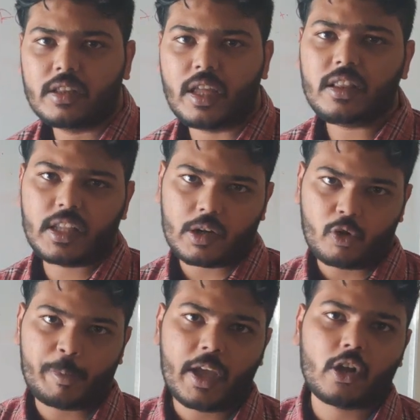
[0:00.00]
then
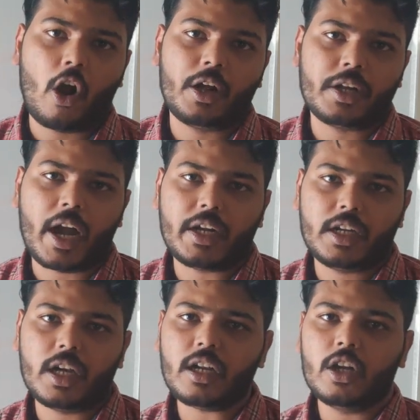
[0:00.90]
there would be a
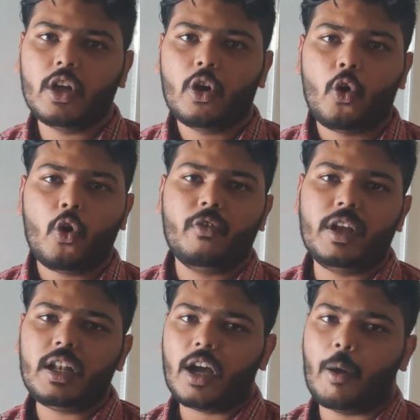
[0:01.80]
contractor who
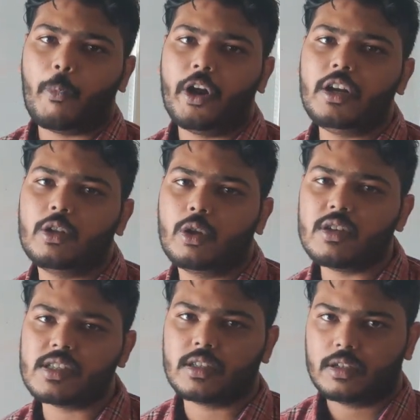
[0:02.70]
will appoint
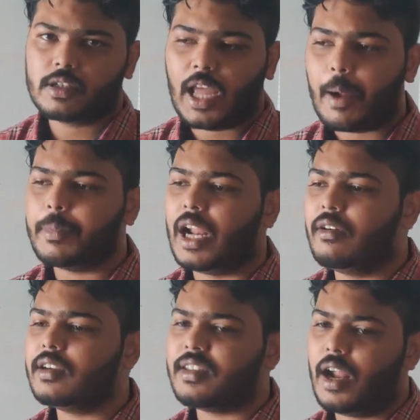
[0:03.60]
those cab
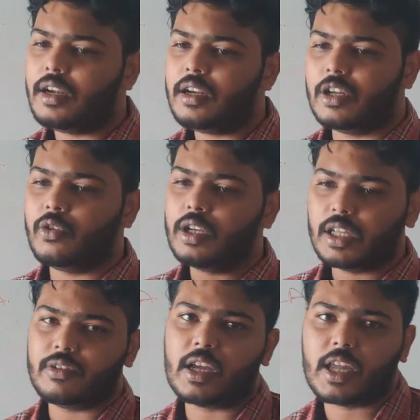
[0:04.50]
drivers and he
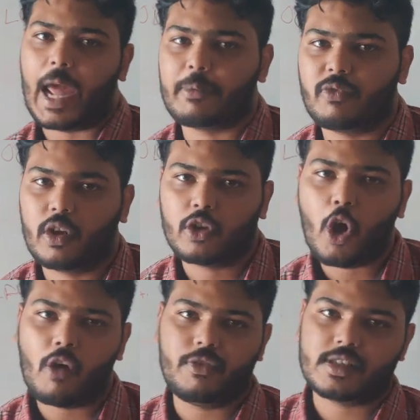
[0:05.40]
will give the cabs for
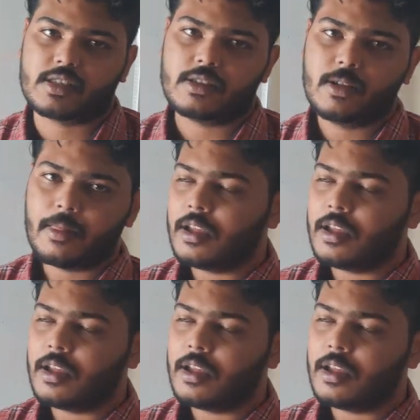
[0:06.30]
the office.